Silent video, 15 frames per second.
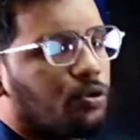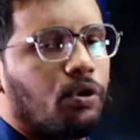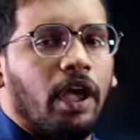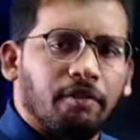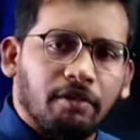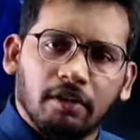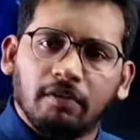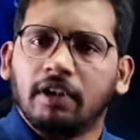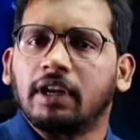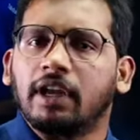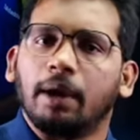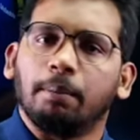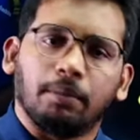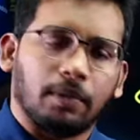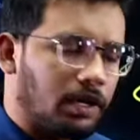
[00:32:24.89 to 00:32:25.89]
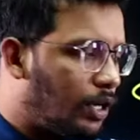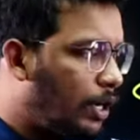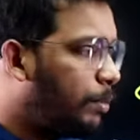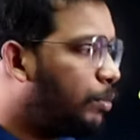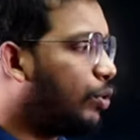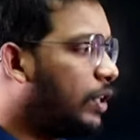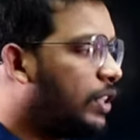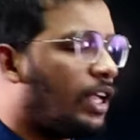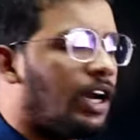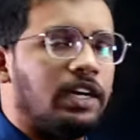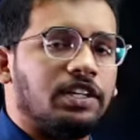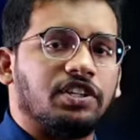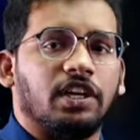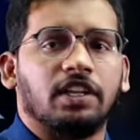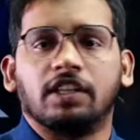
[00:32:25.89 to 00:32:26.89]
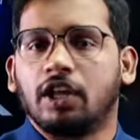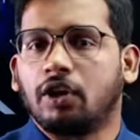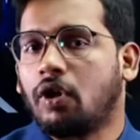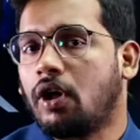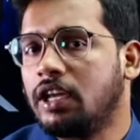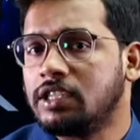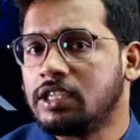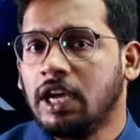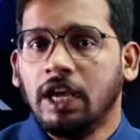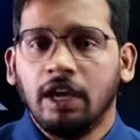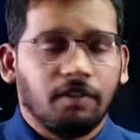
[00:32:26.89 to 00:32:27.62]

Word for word: So everyone can come together and share their knowledge